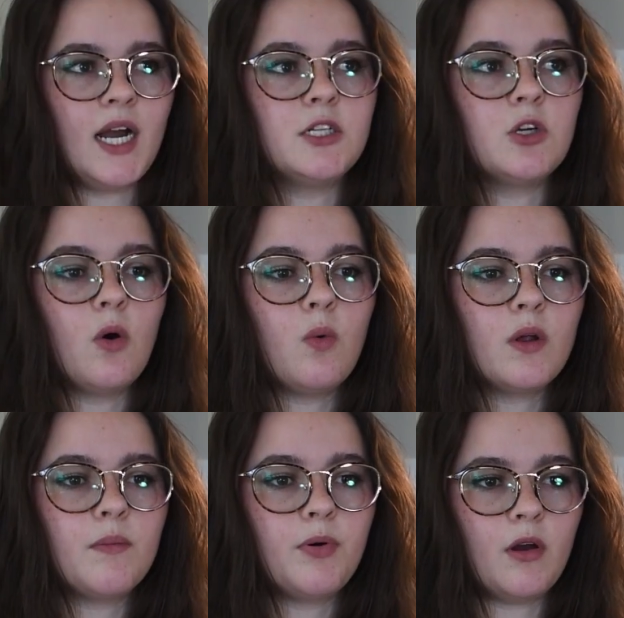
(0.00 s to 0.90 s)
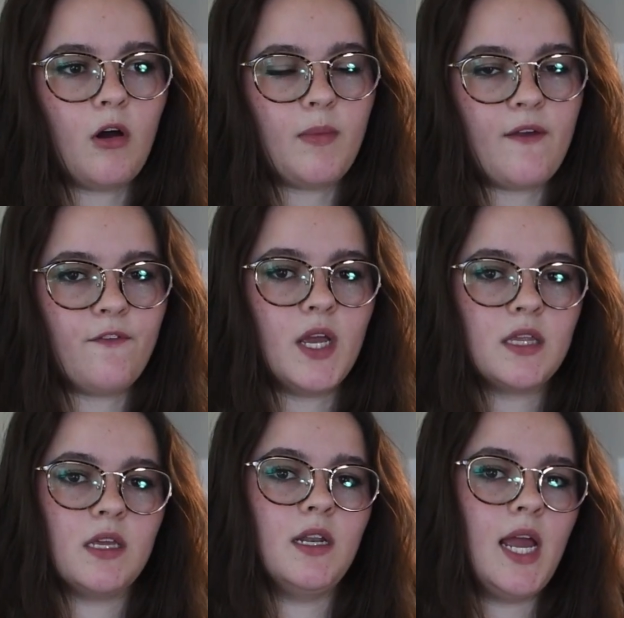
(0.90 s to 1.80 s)
I don't want to put all my
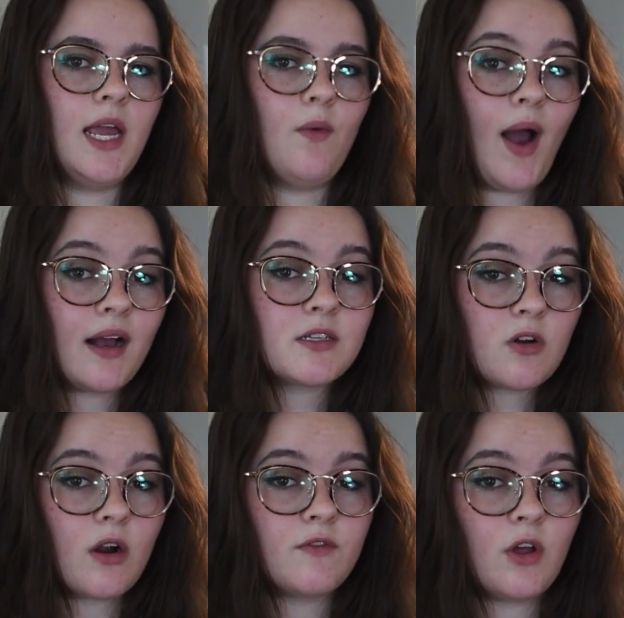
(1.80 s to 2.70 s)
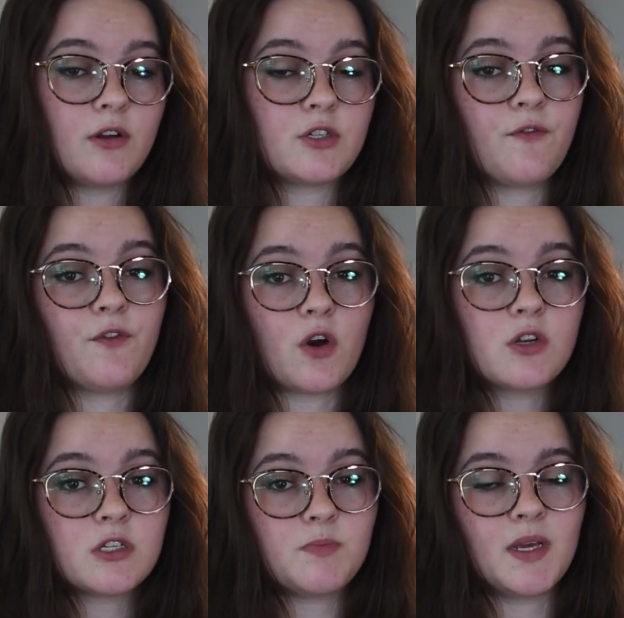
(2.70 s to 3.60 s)
faith in a waxed carved launch
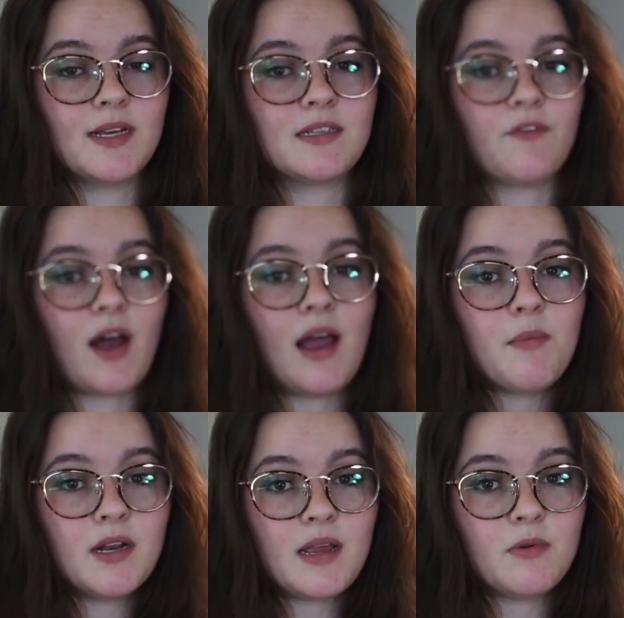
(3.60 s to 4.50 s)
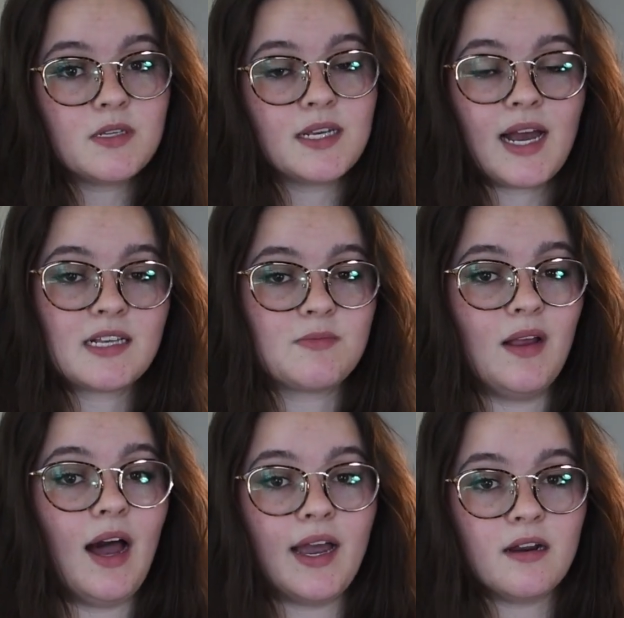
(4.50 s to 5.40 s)
first, because if I'm unable to cast
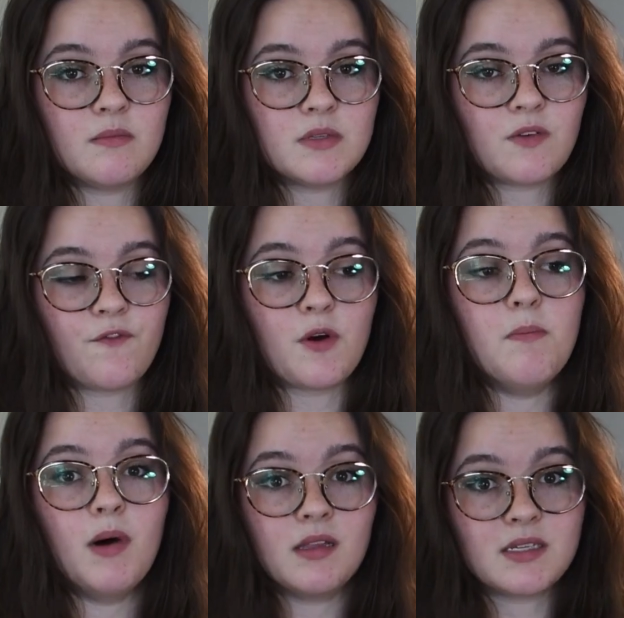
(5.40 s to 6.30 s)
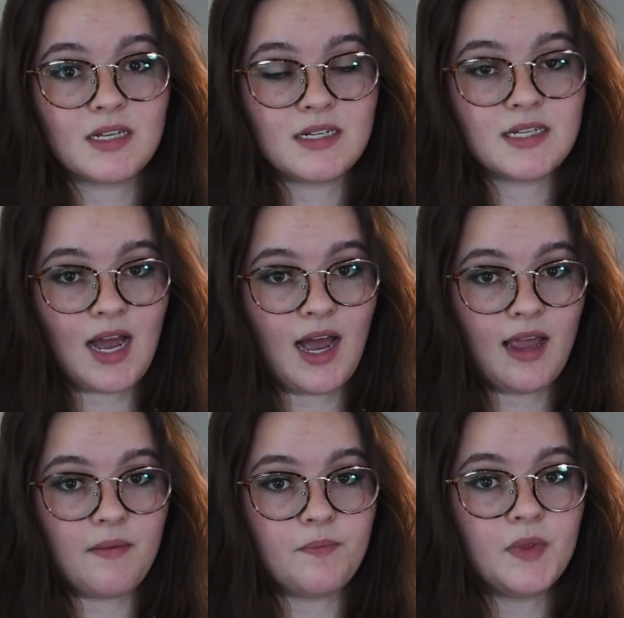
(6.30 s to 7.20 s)
my items for months at a
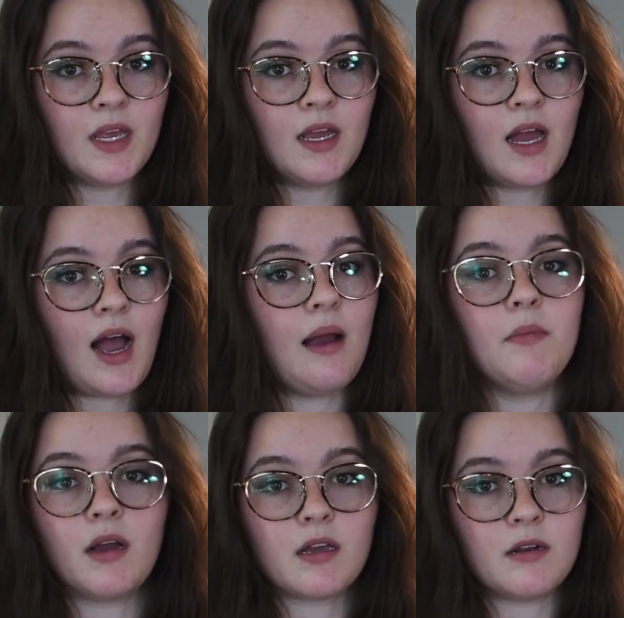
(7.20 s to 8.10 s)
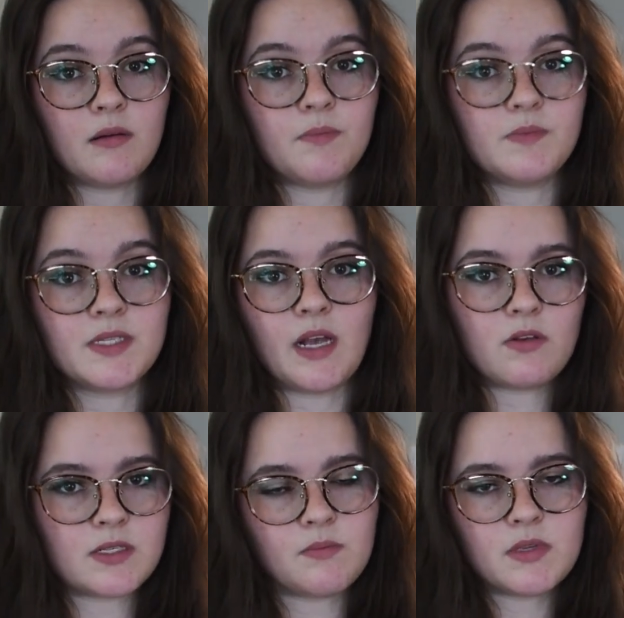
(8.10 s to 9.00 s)
time, I'm not gonna
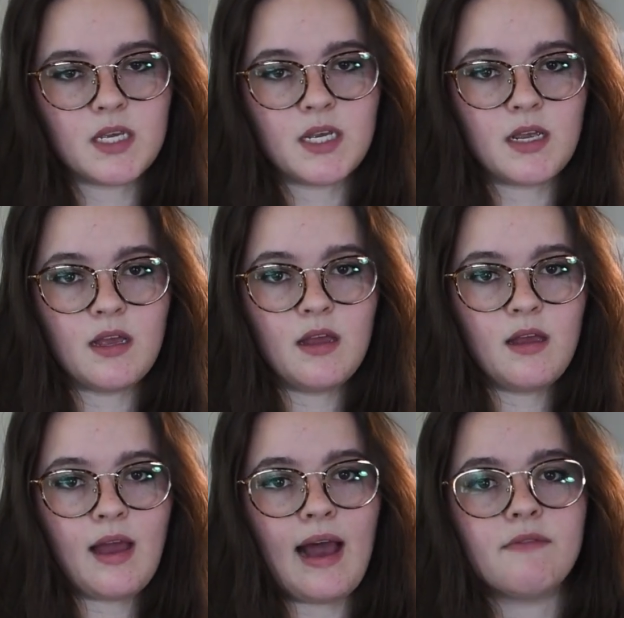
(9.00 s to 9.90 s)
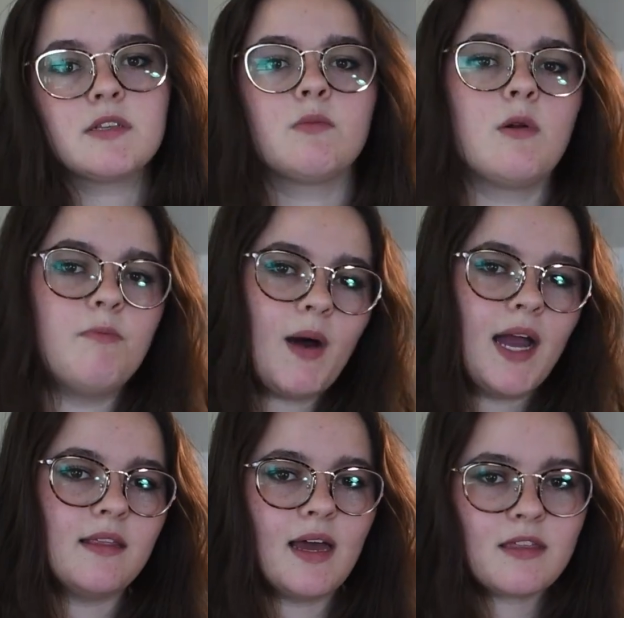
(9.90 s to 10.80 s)
sell something, have someone
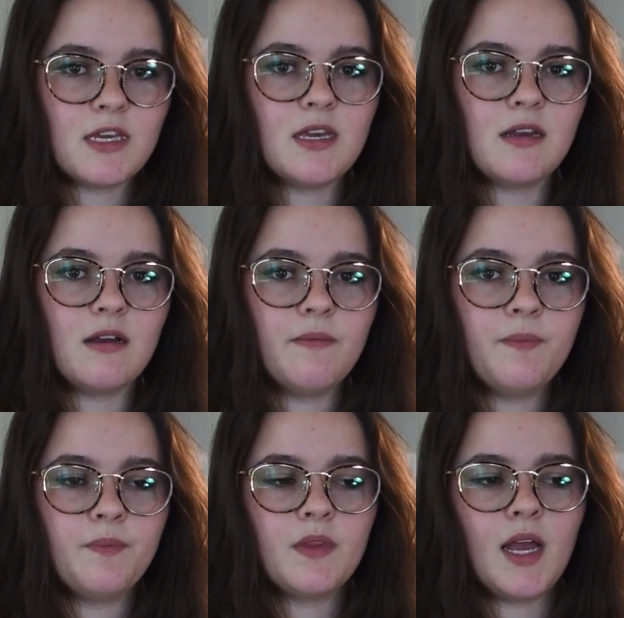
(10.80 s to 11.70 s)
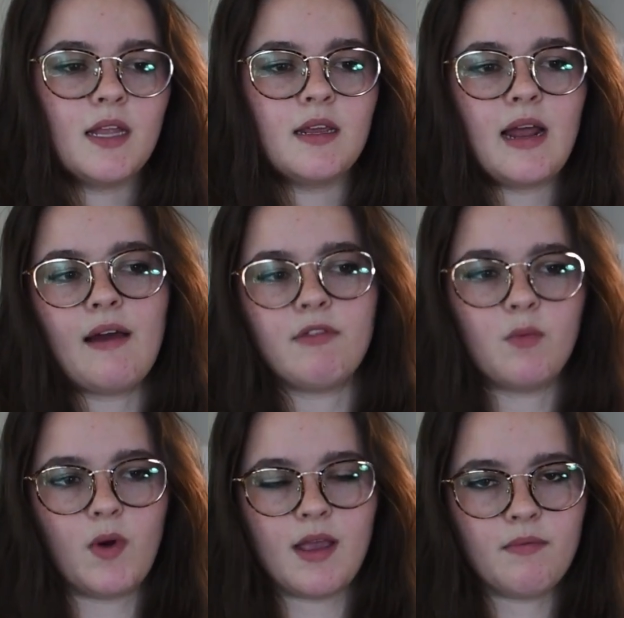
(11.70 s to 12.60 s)
buy that thing, and then have them
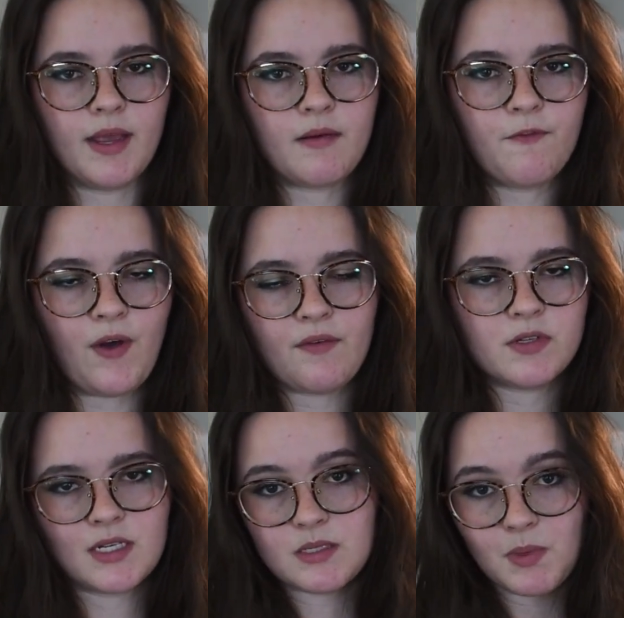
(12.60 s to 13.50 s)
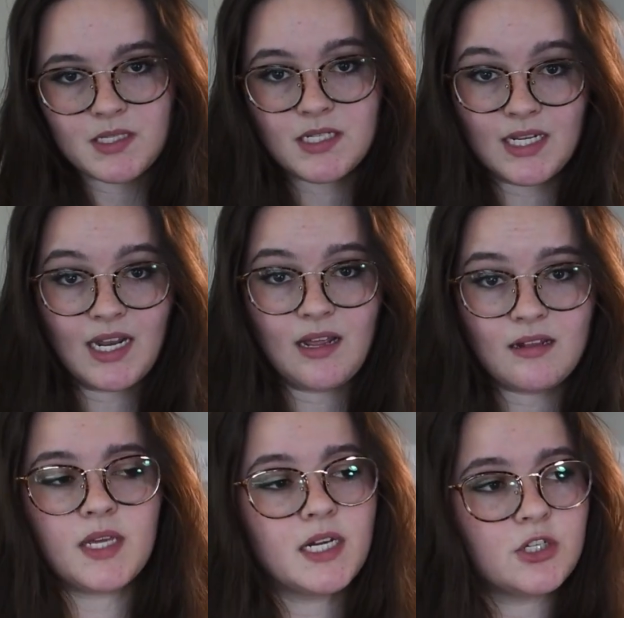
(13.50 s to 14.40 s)
wait like 5 or 6 months to get it.
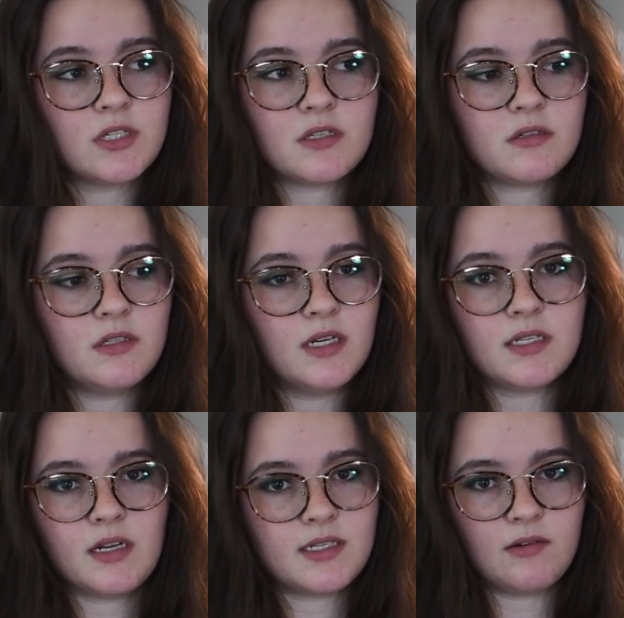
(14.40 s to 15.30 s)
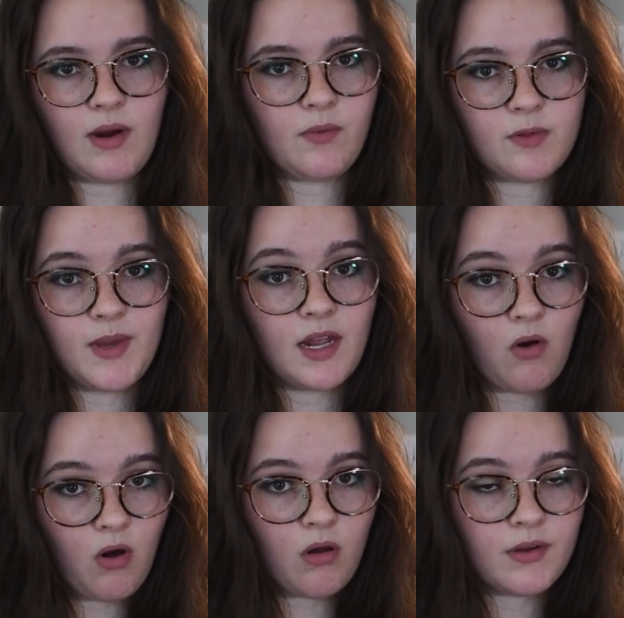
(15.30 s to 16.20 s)
That just does not sit right with me at
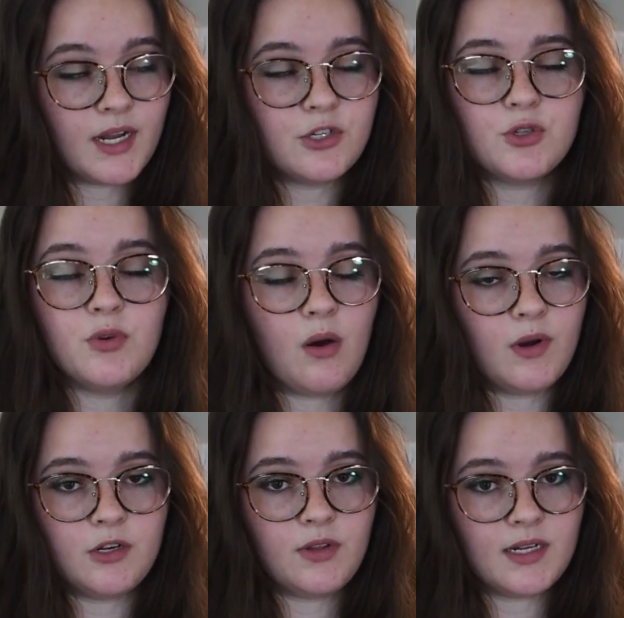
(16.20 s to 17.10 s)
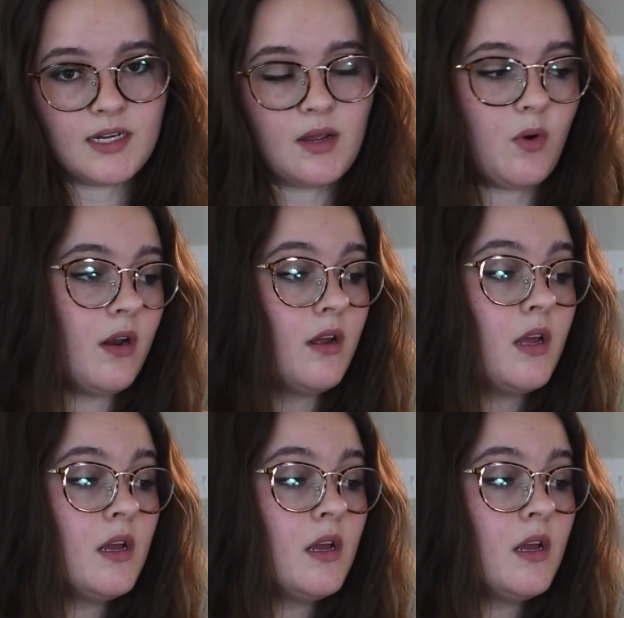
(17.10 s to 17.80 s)
all, and I do not want to do that to anyone.